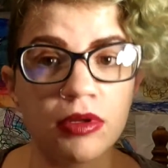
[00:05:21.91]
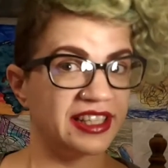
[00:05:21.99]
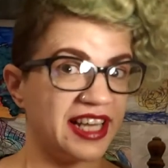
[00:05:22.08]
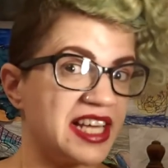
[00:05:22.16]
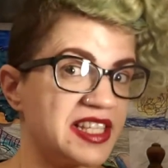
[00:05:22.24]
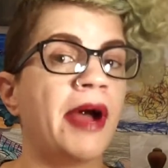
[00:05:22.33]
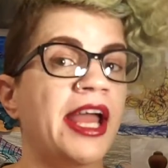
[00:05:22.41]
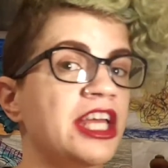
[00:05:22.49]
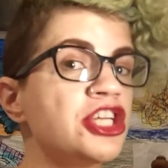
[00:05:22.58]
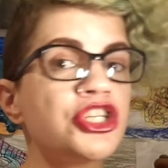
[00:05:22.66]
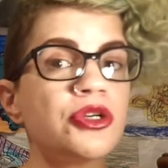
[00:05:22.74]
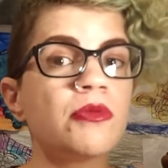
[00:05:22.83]
That my
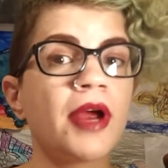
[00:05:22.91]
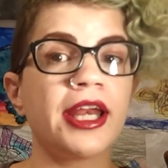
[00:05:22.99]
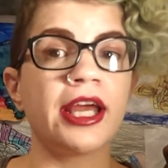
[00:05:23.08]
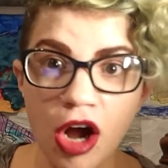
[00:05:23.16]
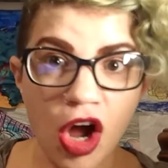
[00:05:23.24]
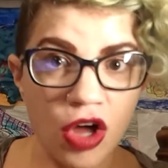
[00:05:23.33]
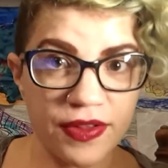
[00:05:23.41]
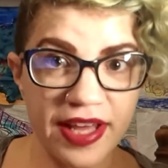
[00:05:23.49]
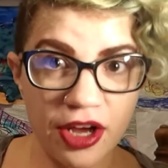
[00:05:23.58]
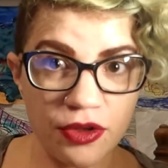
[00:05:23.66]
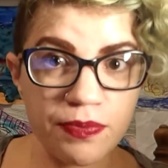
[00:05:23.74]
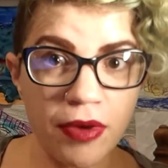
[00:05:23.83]
issue right now. All the
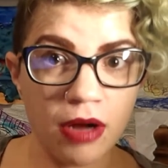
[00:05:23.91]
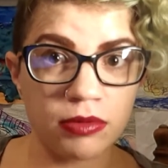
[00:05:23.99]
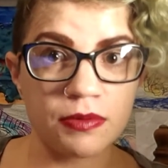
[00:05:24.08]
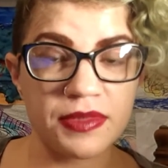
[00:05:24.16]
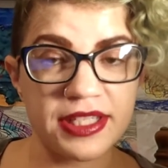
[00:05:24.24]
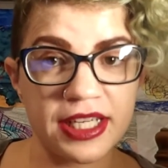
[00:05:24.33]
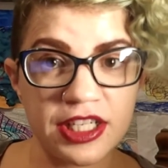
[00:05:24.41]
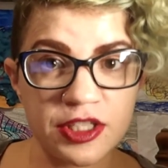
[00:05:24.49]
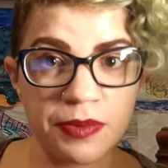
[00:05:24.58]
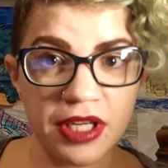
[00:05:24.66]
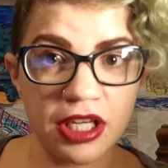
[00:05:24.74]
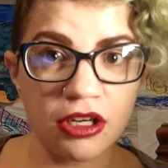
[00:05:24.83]
health problems that is
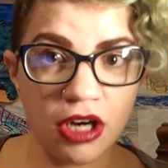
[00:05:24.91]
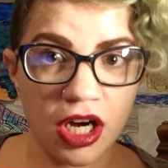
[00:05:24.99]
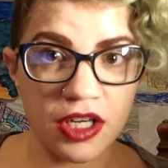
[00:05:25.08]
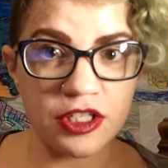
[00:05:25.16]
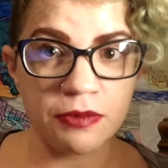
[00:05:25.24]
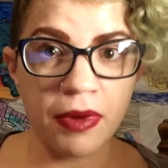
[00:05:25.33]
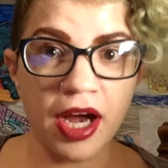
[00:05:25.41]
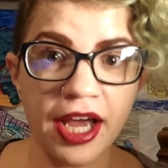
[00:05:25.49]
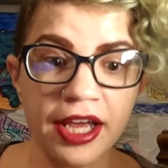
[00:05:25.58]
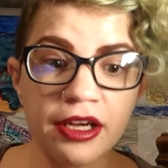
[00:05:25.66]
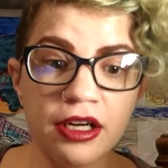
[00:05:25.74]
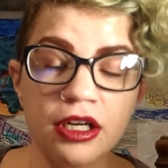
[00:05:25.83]
being caused
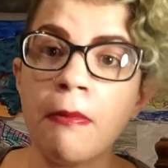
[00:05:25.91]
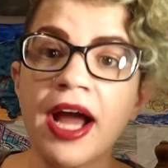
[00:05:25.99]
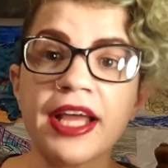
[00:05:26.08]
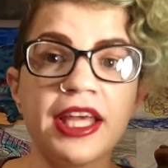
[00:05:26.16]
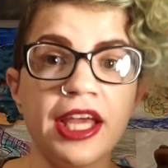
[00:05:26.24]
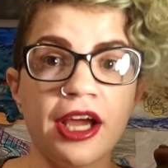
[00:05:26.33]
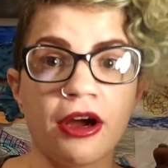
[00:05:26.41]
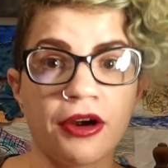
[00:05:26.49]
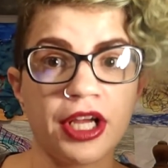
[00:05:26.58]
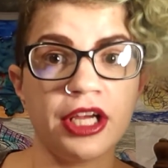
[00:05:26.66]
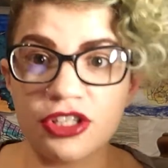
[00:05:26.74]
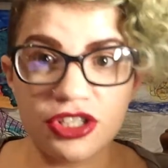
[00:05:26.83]
by my
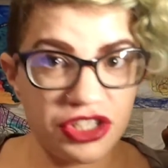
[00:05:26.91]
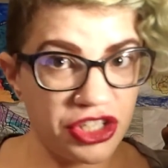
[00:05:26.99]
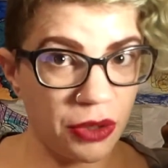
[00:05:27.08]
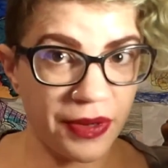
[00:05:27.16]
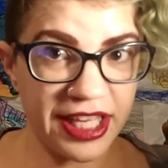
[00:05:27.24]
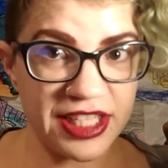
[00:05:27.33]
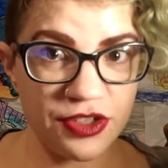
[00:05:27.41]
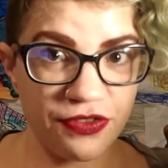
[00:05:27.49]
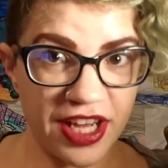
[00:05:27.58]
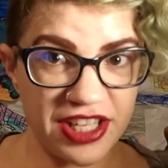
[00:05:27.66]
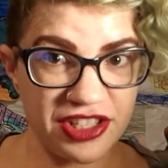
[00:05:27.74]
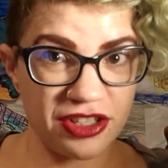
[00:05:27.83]
Chiari showing its
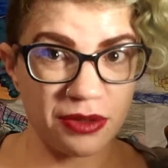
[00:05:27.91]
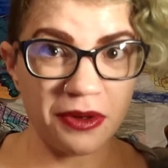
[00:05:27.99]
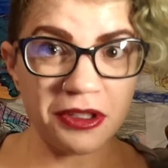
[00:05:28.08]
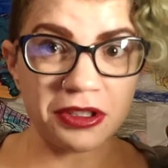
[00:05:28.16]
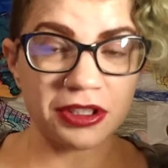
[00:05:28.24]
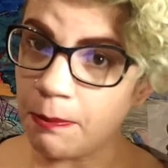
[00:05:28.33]
face to the world.